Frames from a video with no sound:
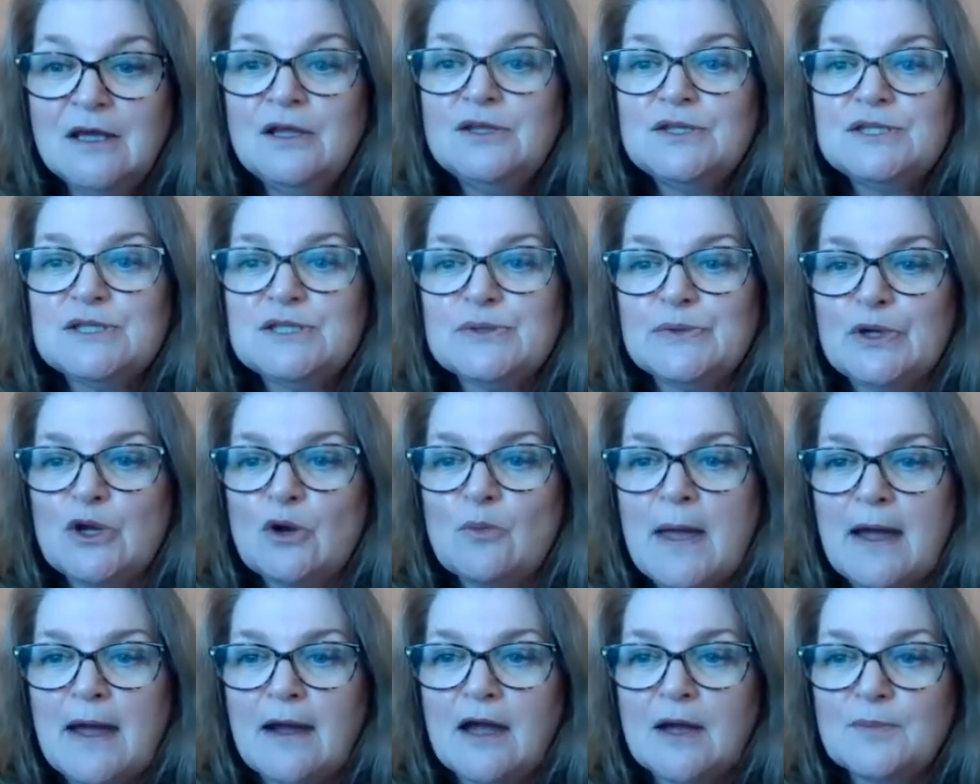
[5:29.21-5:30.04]
So we go
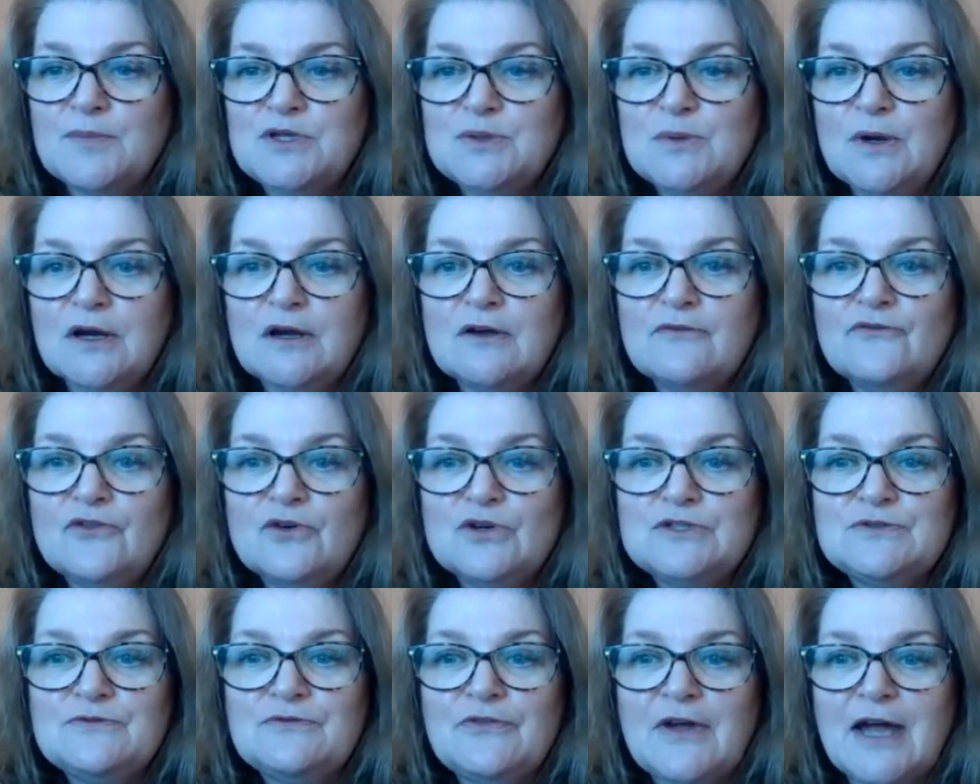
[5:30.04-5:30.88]
back up to our
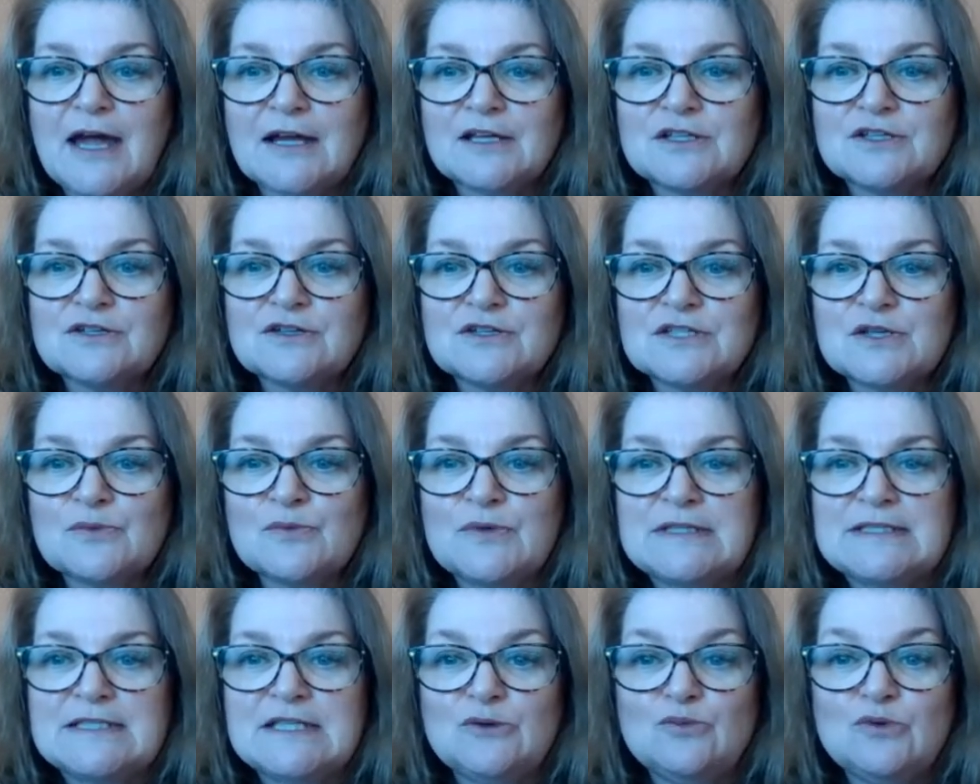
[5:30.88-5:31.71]
conversion factors and
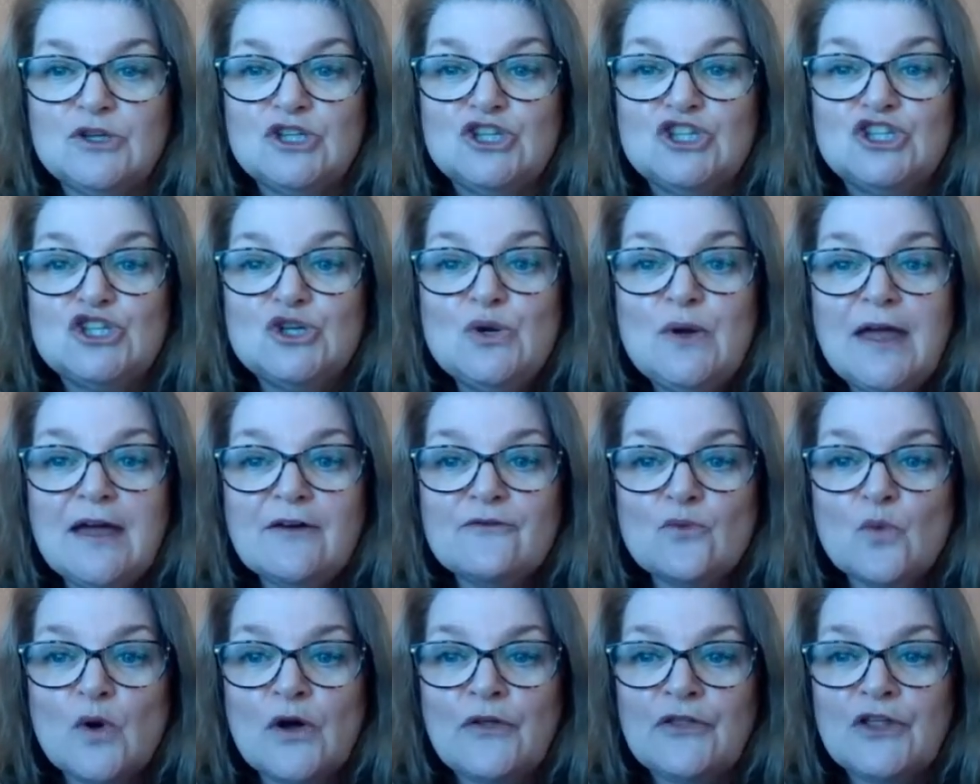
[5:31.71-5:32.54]
we see we do have
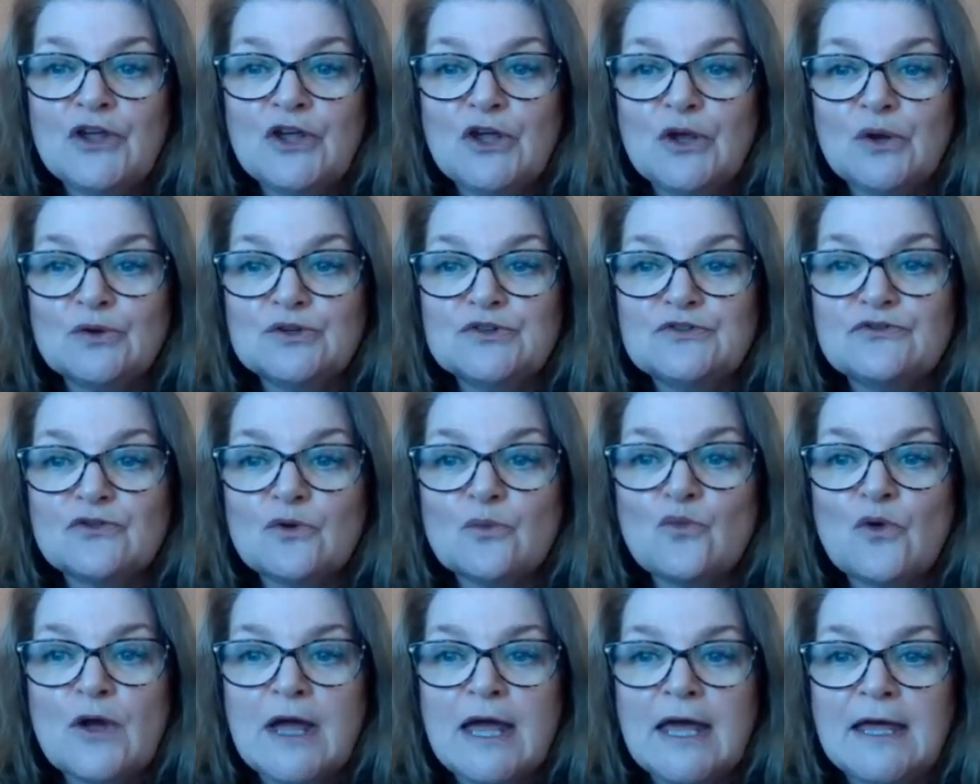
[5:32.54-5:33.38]
one that goes
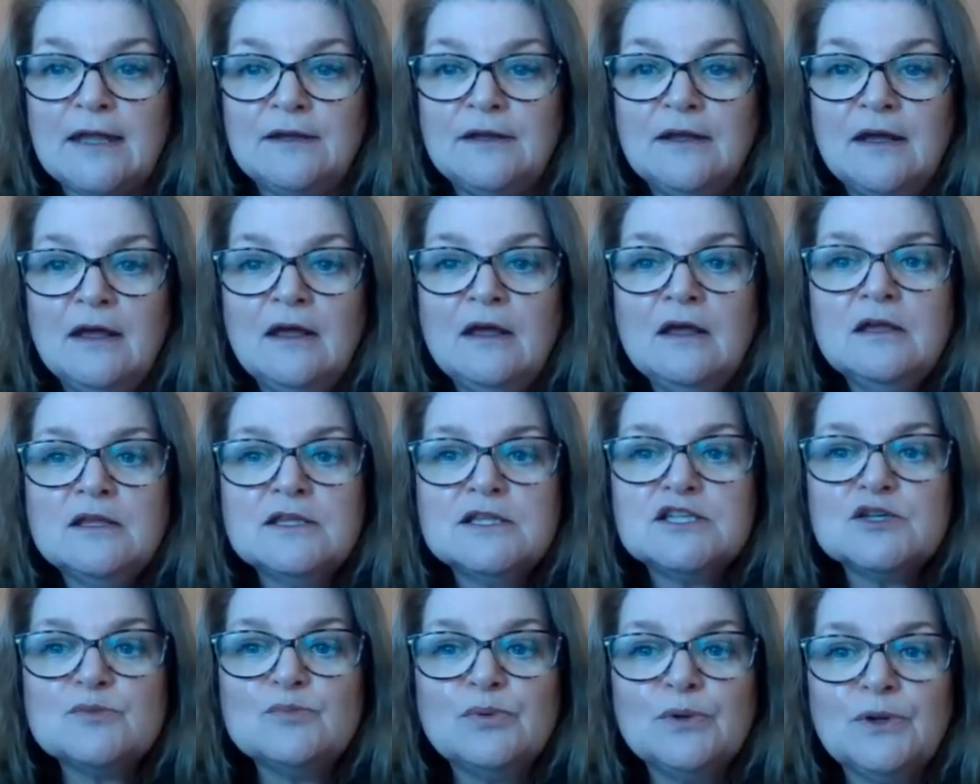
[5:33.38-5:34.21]
from red
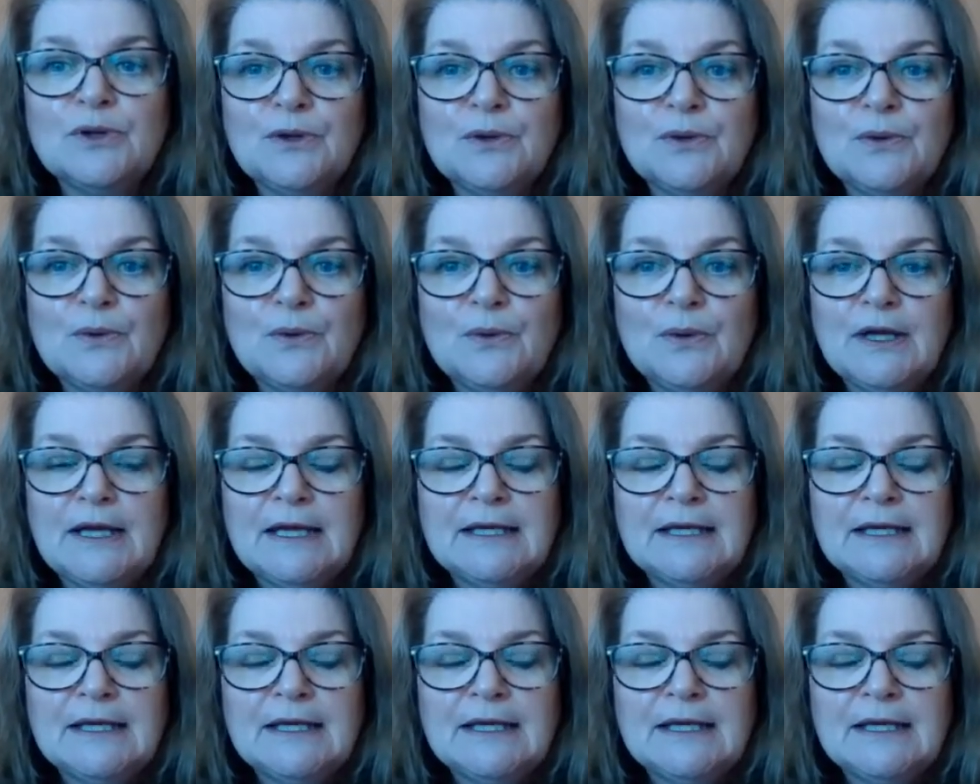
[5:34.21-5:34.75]
to blue.